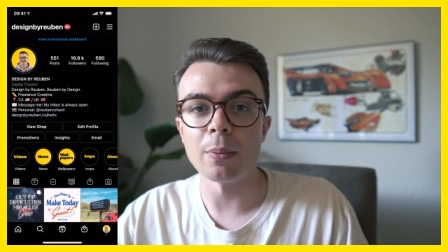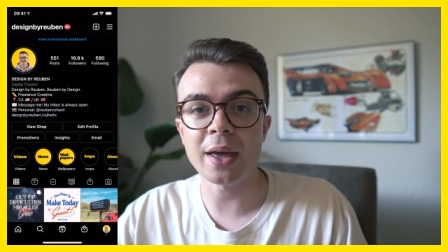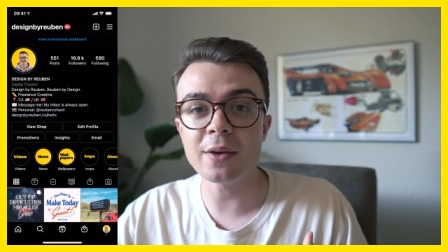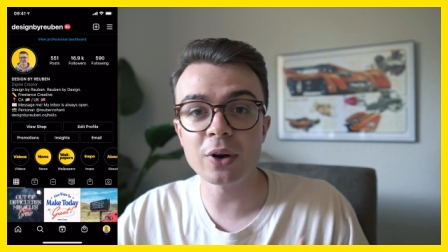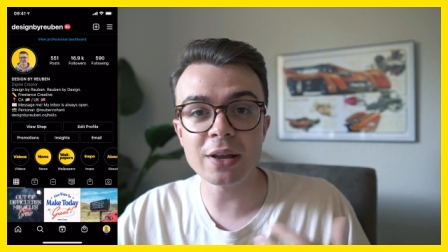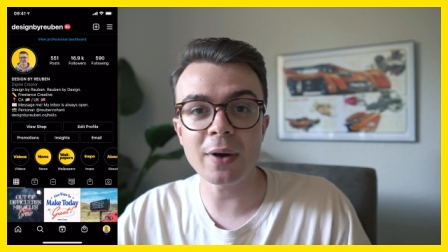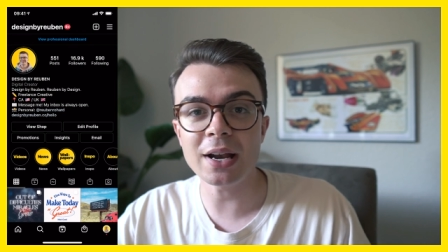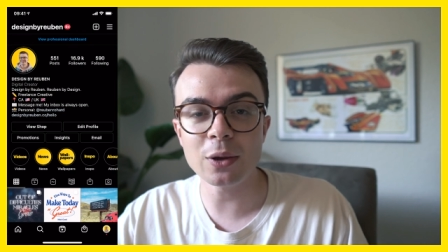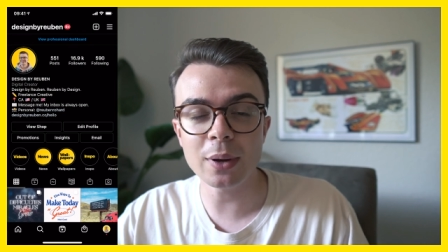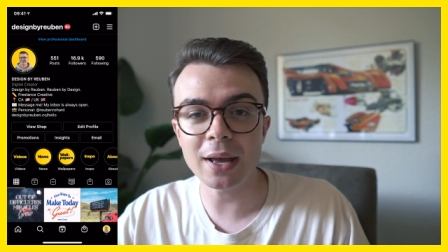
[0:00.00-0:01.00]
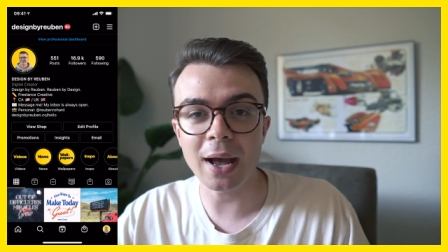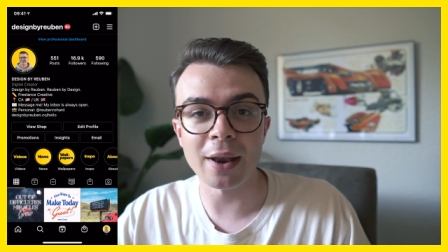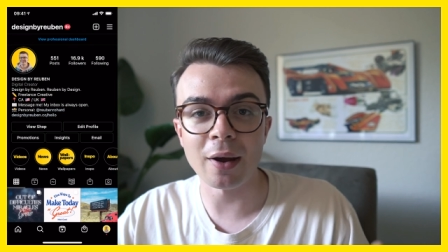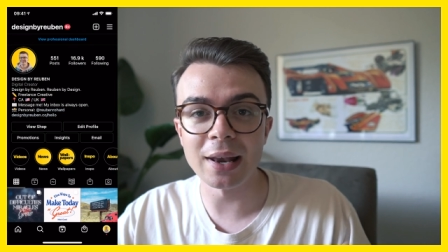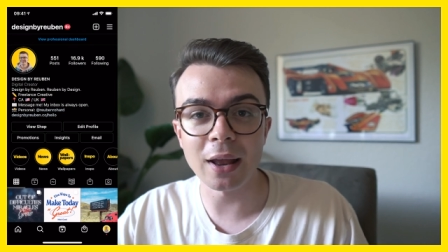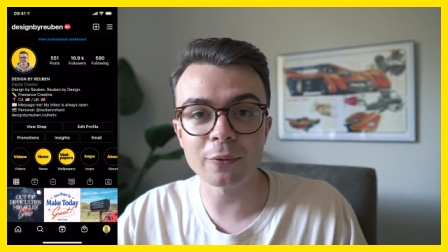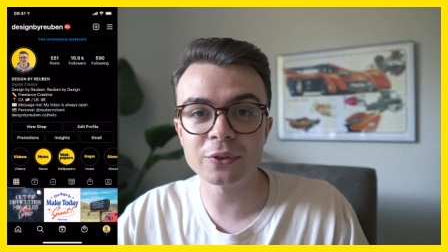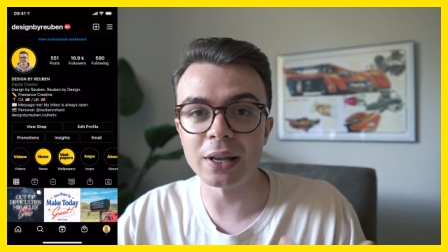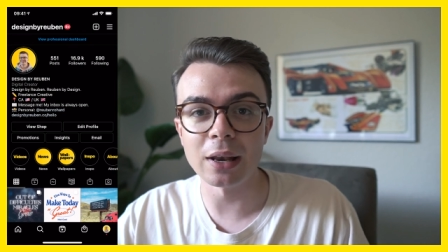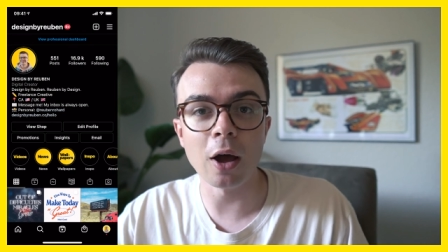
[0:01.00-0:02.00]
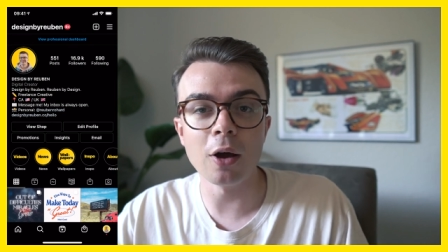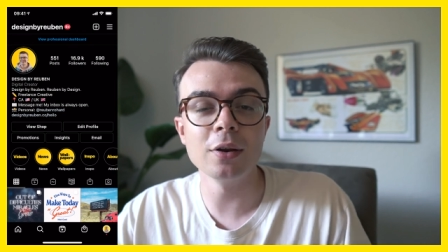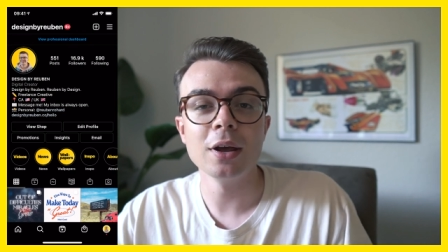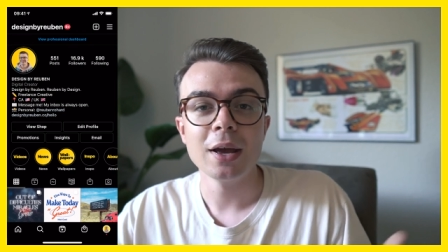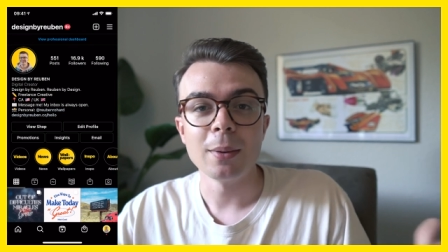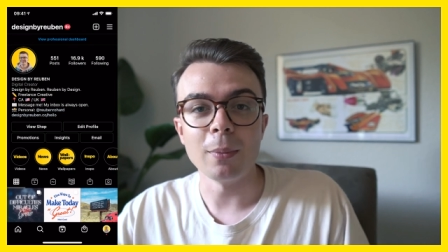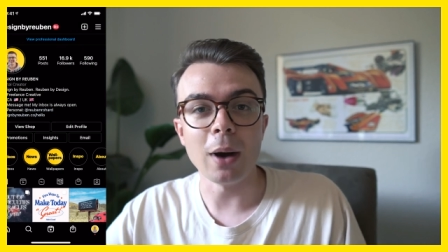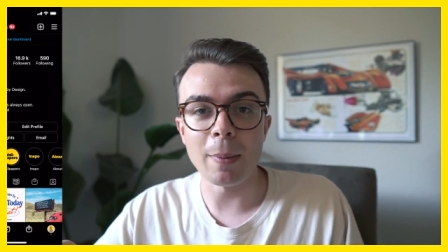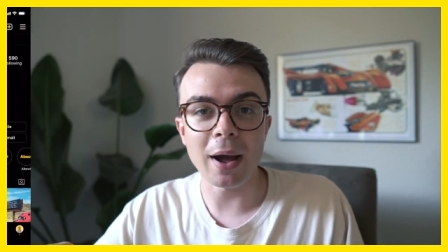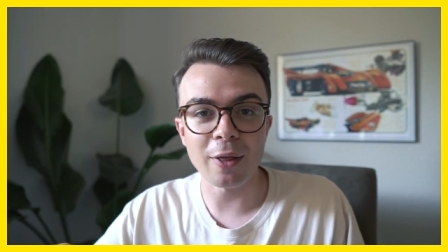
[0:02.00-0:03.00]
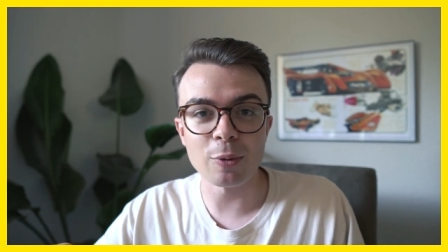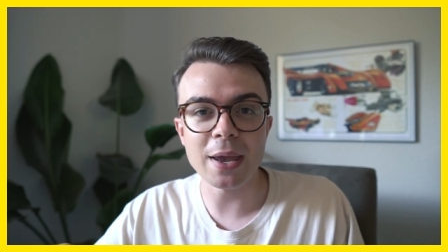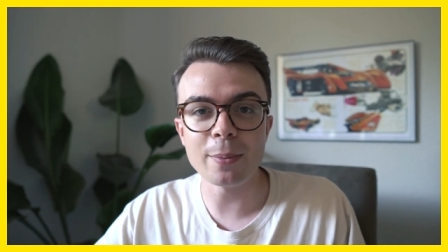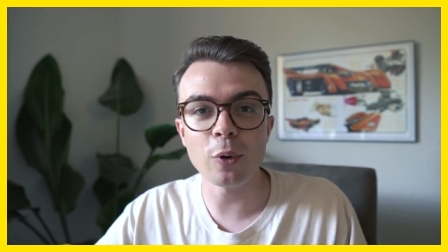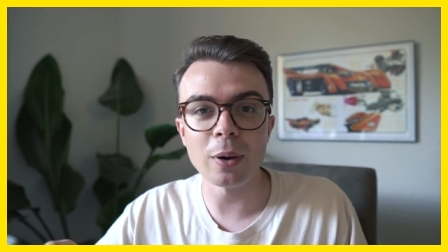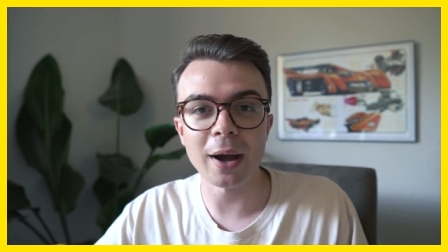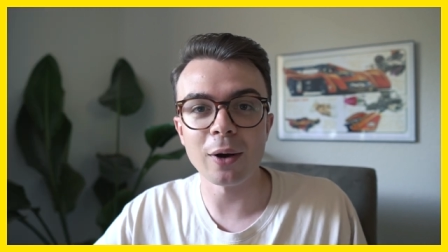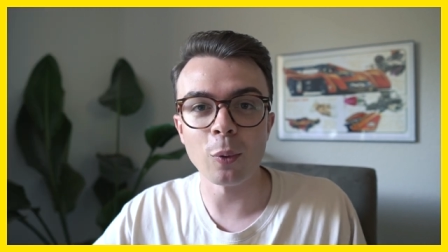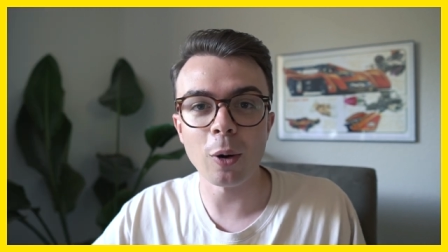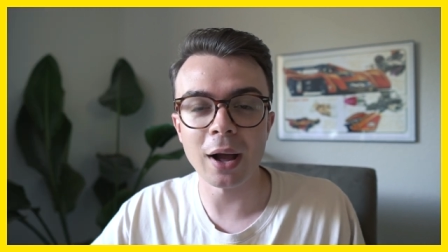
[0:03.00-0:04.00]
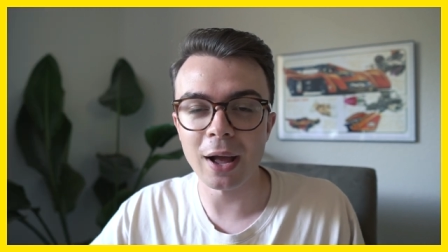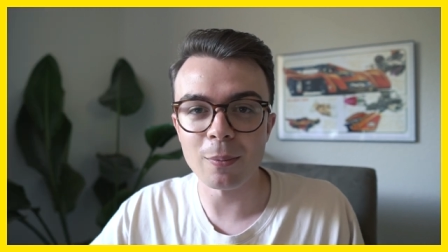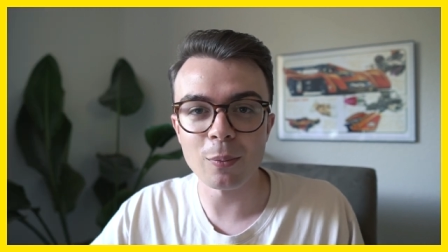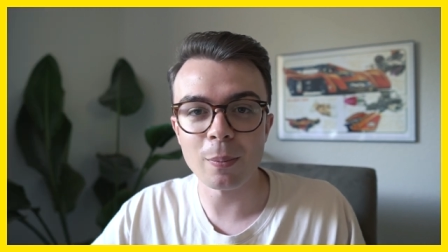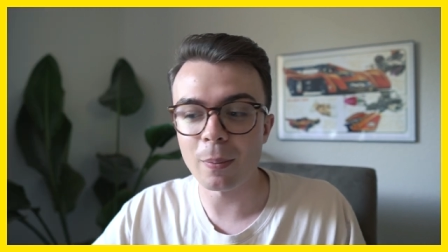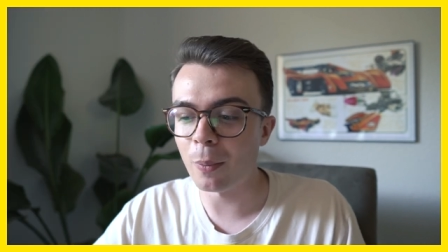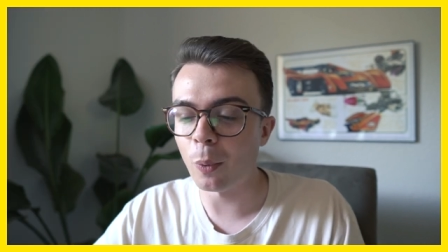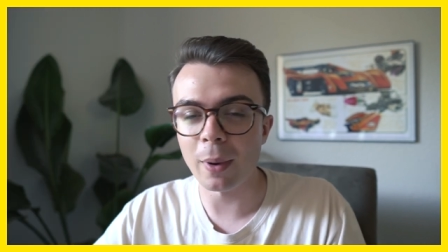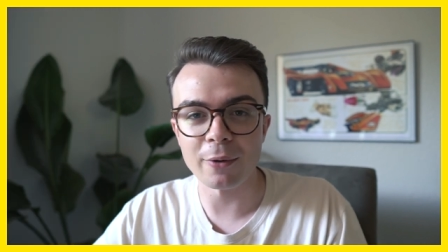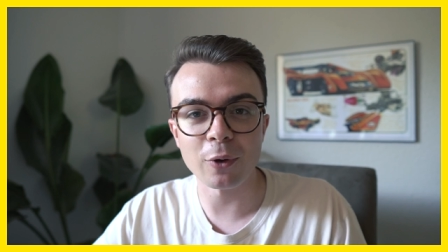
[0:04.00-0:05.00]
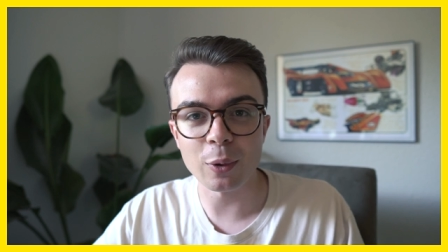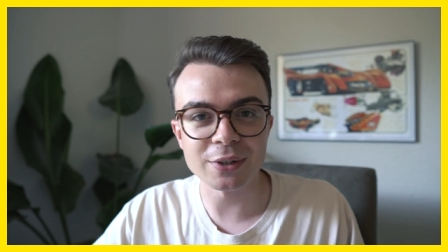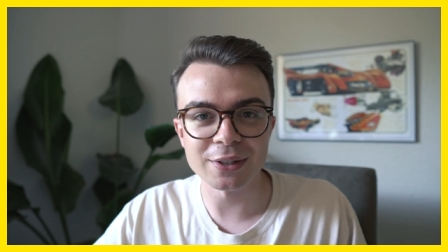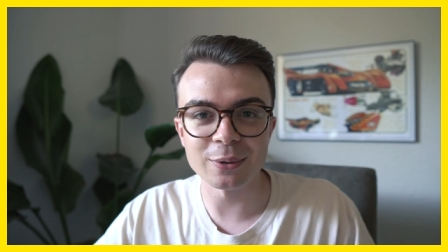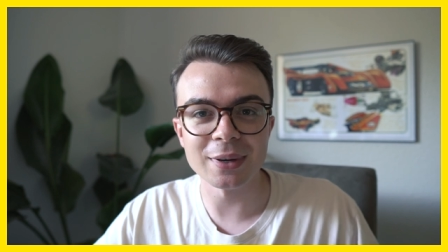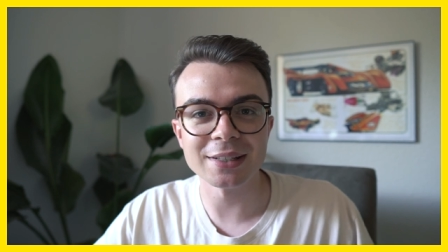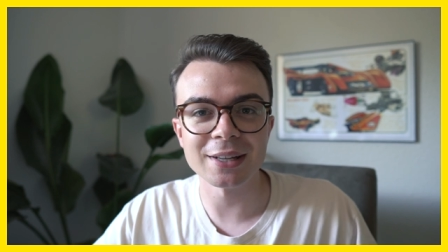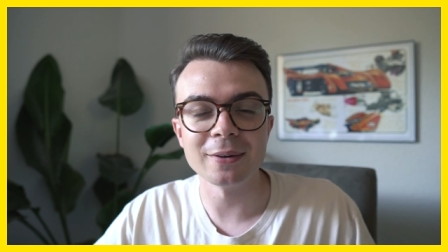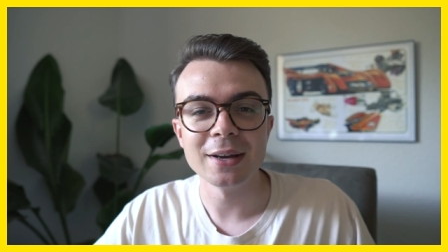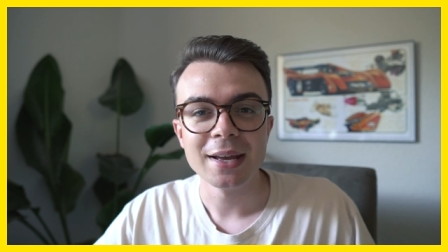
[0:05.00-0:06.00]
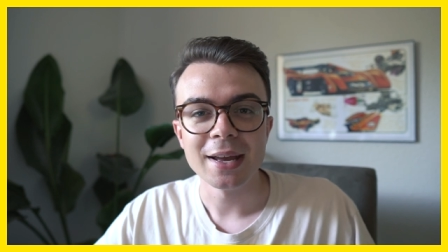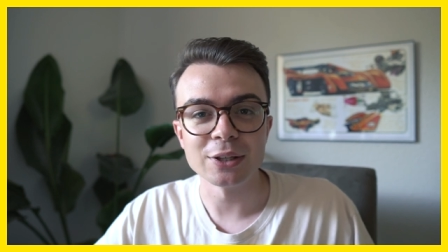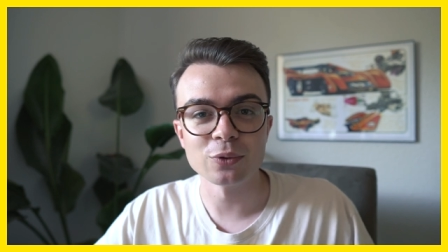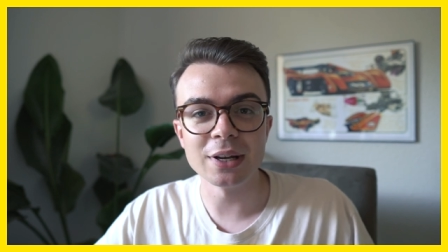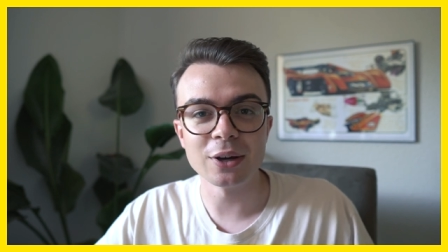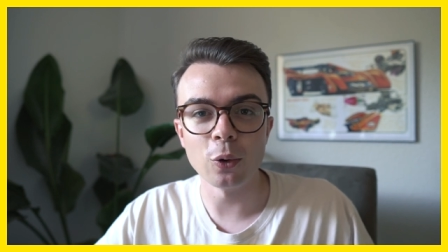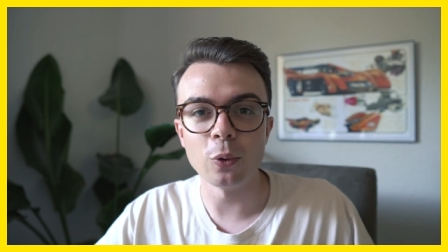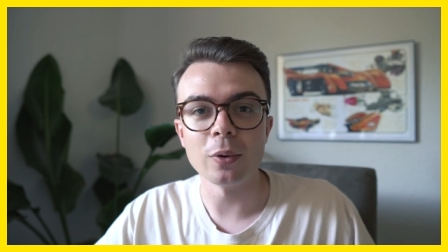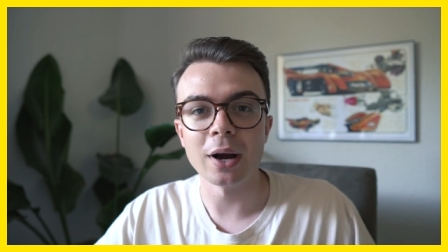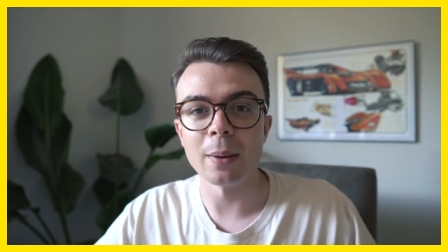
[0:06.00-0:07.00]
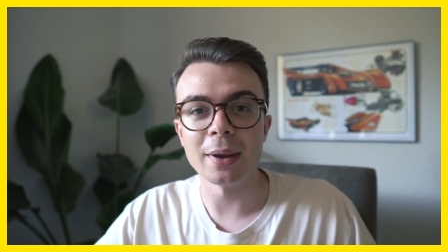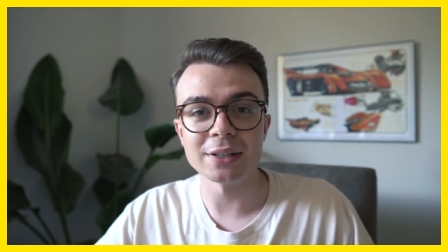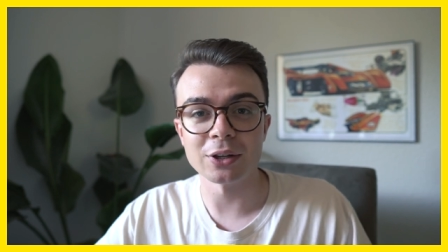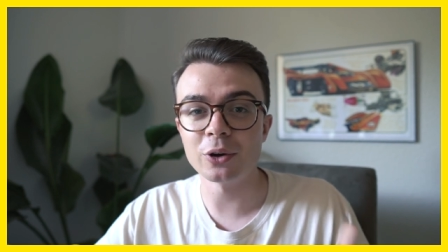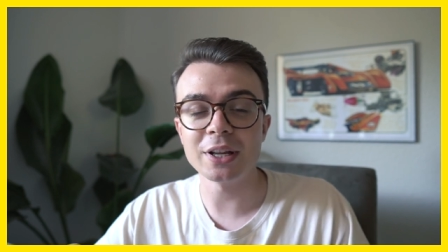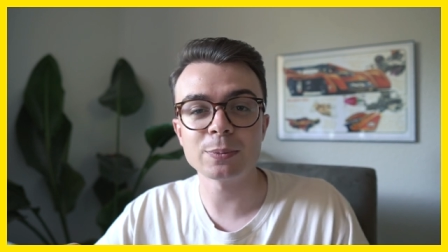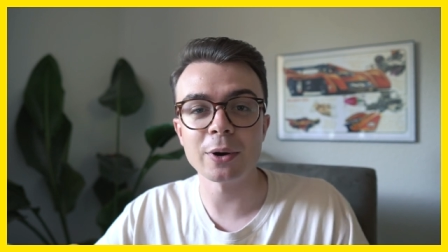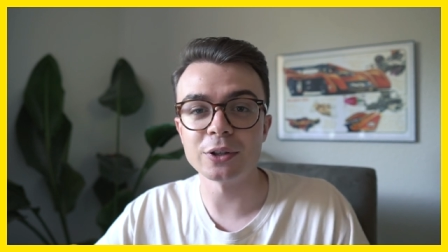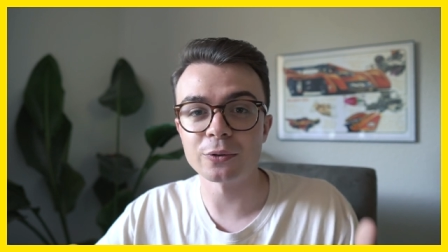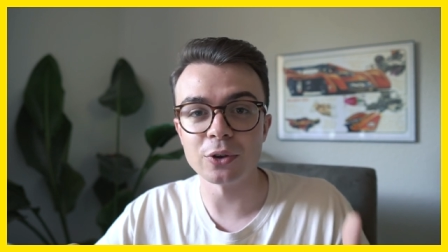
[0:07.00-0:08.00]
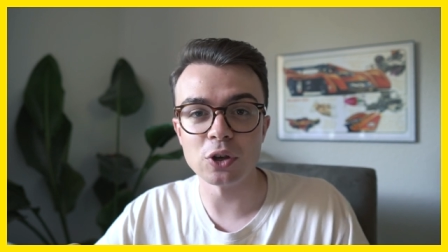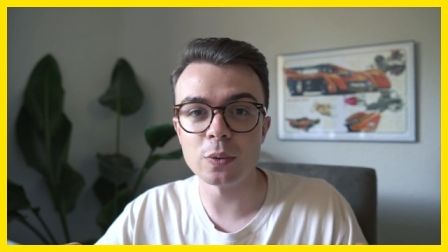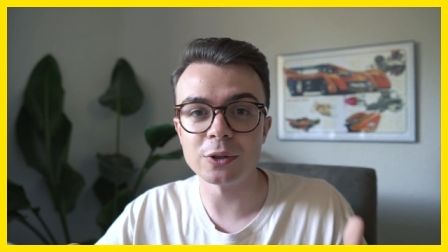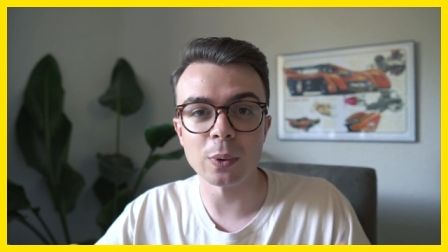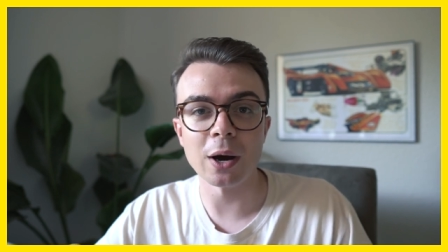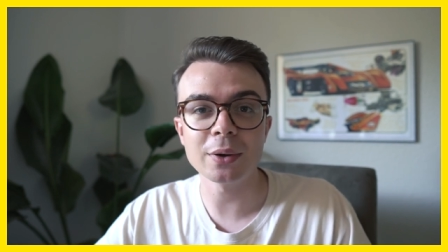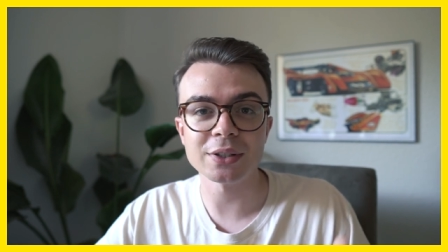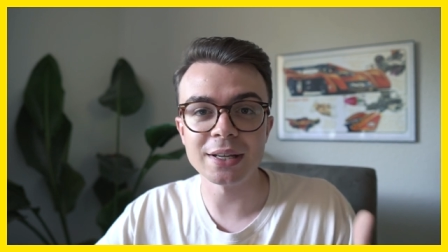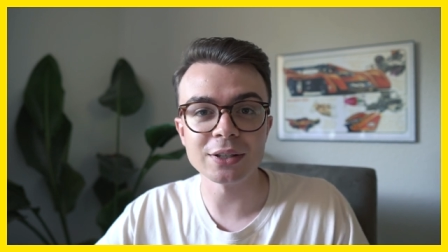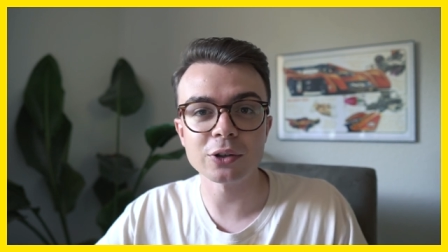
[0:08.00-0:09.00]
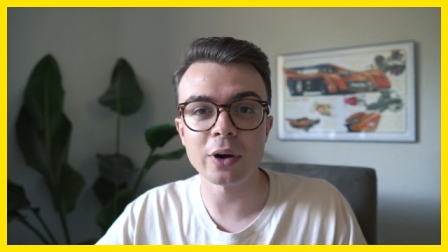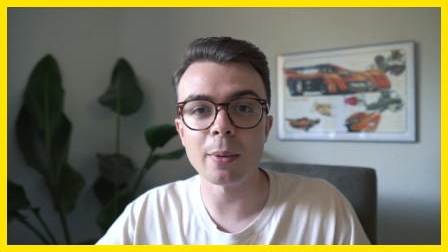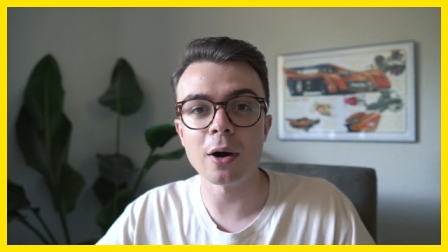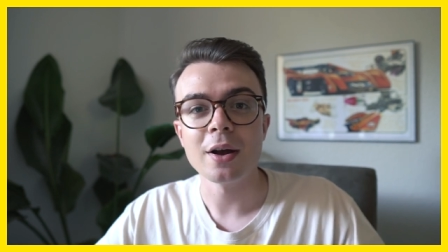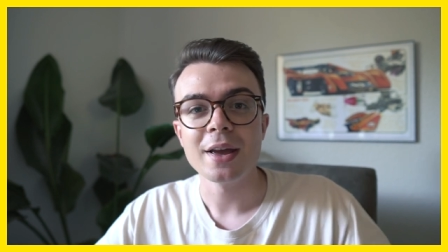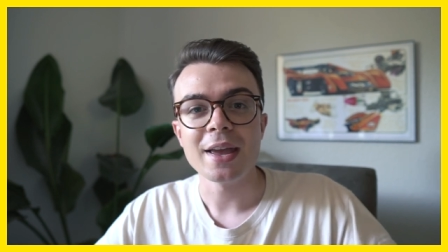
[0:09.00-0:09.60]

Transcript: They really value it, and I love to learn about other people and about what my followers are doing. So it's really cool, and it's a good experience for you as well as an Instagrammer.